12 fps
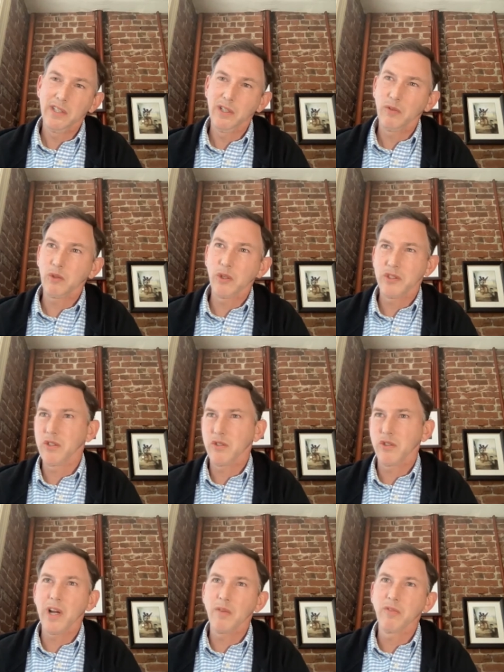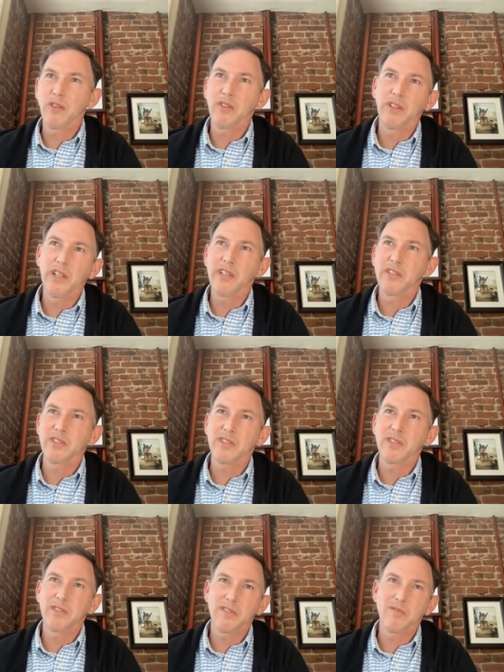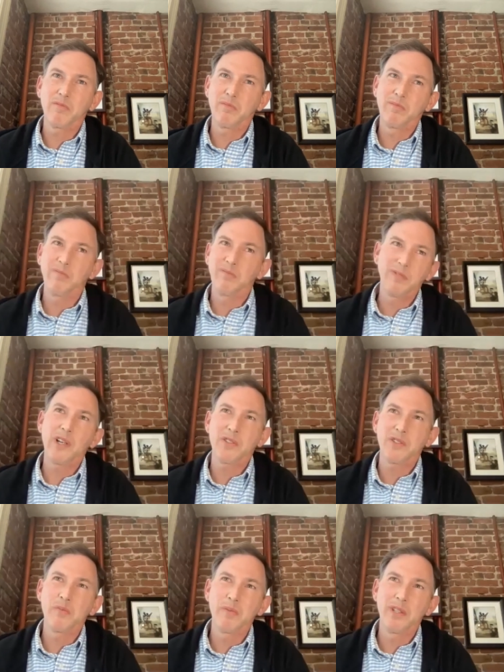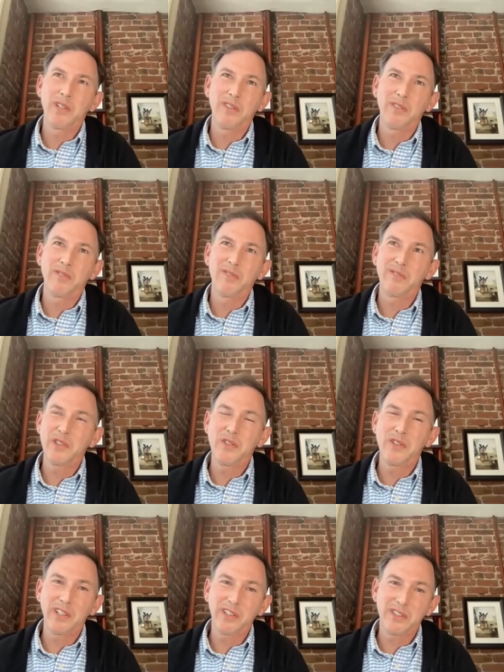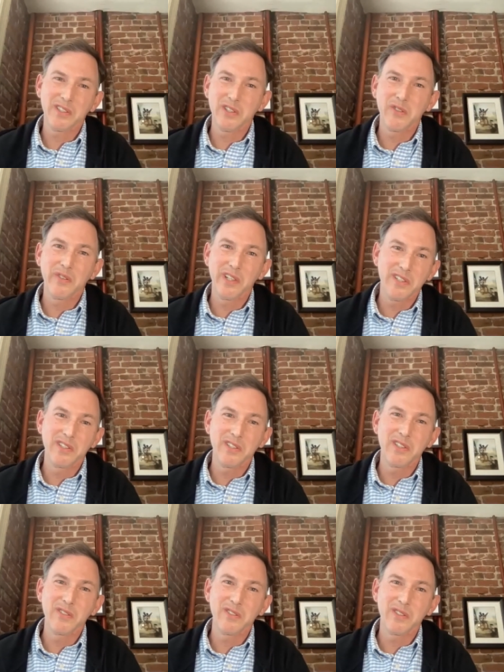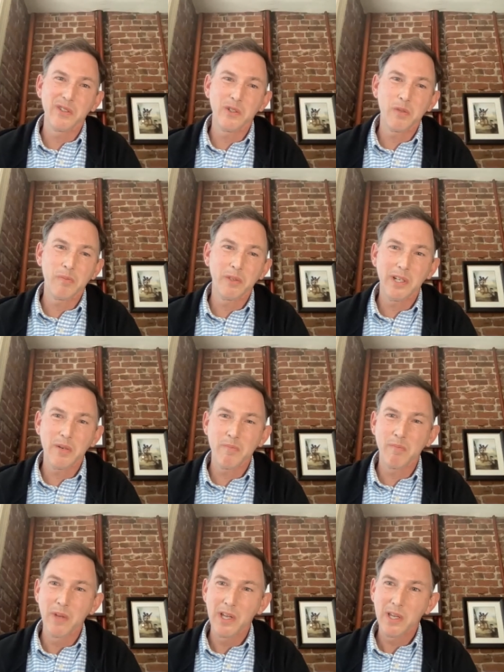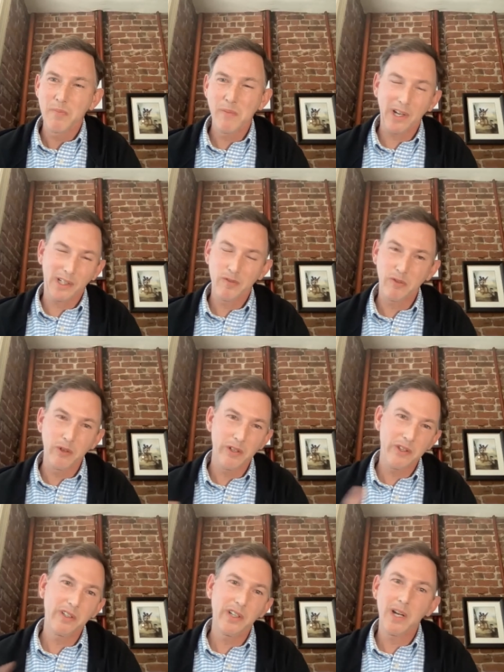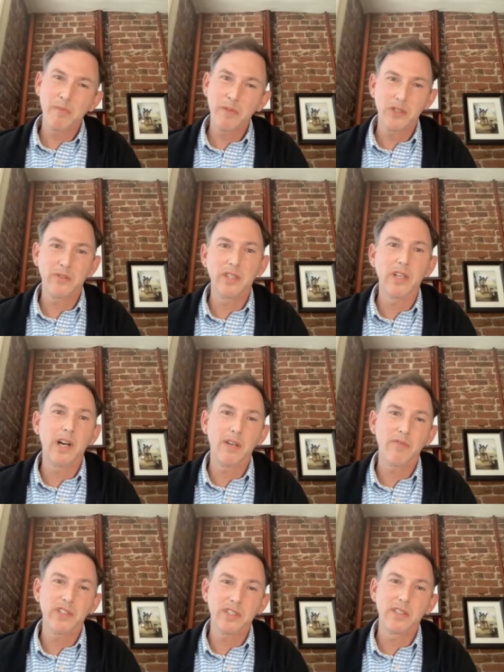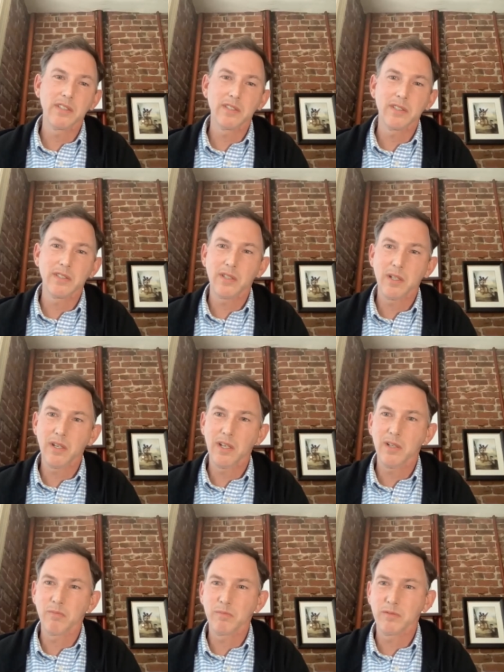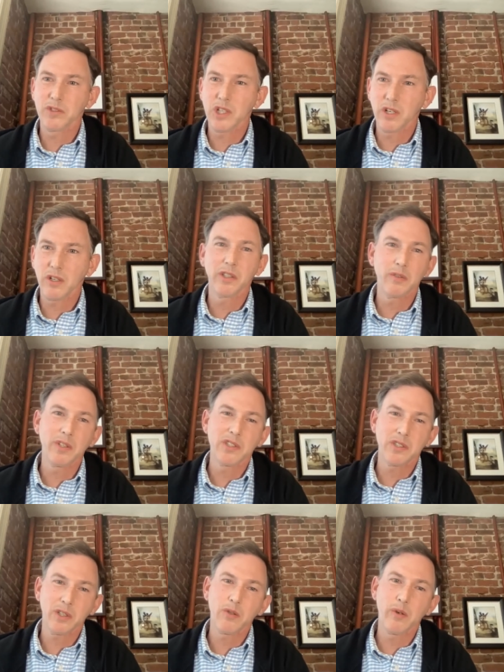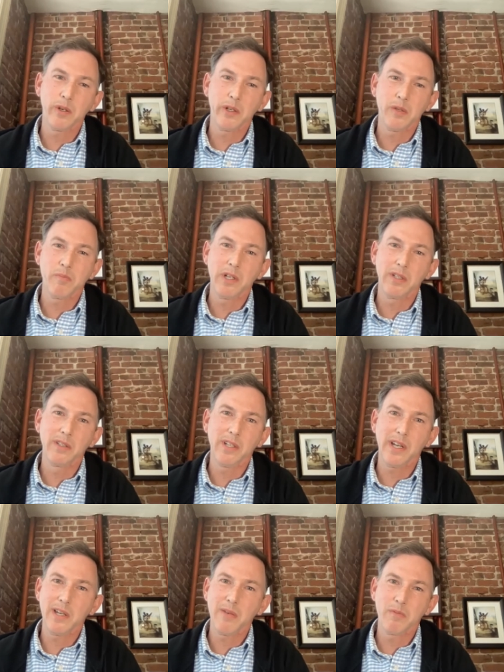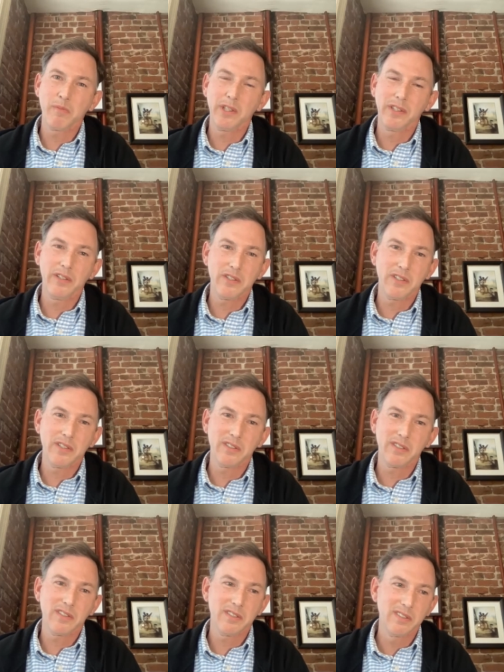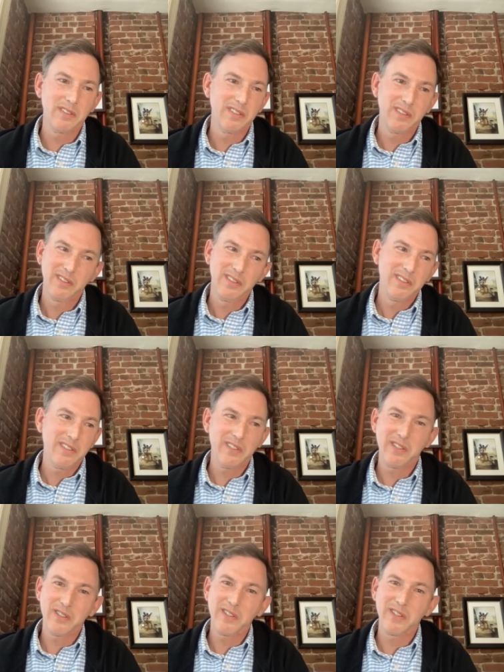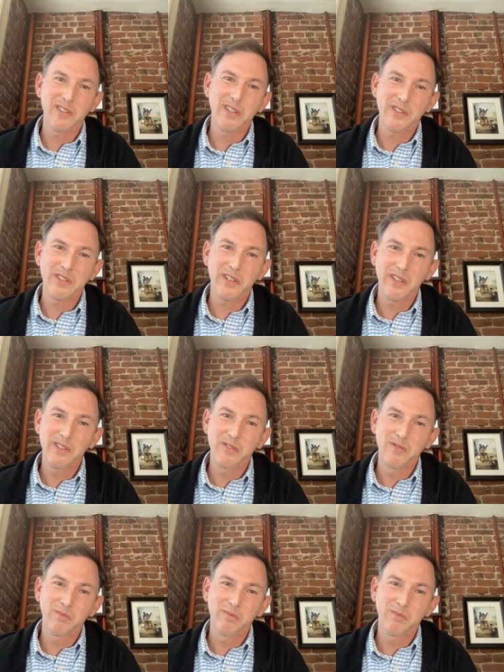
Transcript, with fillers: then of oh. course the travel has also been a unique situation too. So normally I'm back and forth a lot between the offices, um, generally once a quarter, but I haven't been there since since this all started.